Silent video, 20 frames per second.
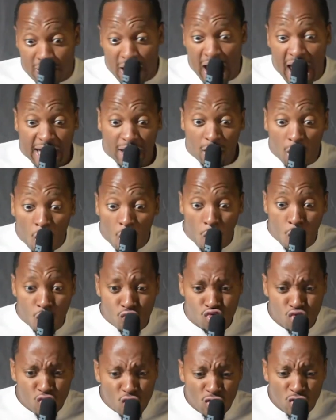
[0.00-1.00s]
Like,
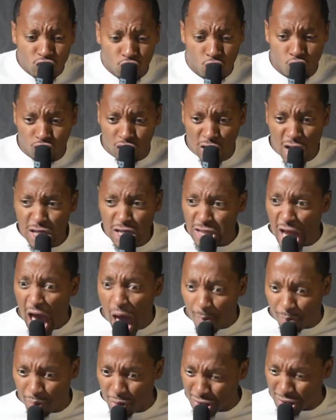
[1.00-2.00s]
oh, so this
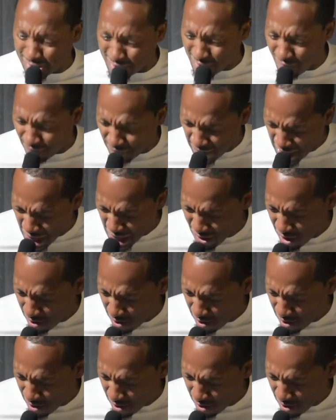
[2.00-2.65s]
how pussy feel.